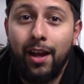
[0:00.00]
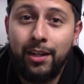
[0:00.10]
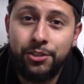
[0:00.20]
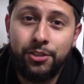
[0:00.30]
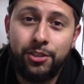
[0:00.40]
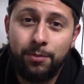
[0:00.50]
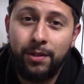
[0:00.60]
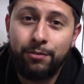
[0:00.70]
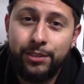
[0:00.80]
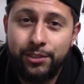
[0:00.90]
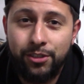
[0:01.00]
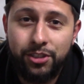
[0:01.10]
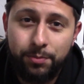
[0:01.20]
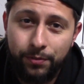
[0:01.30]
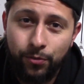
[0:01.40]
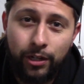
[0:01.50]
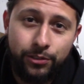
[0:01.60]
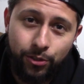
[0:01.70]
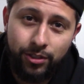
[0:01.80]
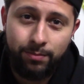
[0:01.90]
should have done my research before I
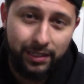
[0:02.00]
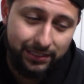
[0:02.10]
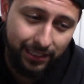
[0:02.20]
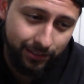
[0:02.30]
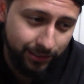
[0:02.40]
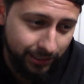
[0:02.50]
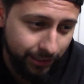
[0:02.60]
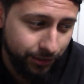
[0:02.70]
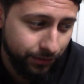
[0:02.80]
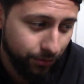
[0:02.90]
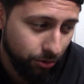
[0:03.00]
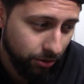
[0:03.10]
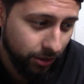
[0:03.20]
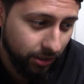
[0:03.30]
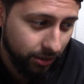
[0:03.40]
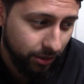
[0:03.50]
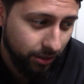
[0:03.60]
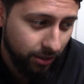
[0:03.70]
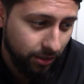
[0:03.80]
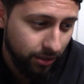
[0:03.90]
told them I'd take the stage 4.
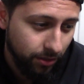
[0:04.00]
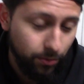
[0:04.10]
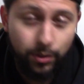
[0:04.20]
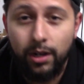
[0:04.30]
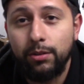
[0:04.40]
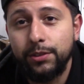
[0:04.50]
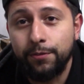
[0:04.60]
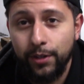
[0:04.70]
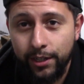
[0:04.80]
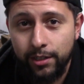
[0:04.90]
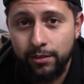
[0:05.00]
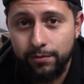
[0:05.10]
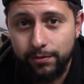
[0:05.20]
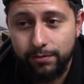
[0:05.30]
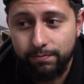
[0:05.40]
What I was afraid of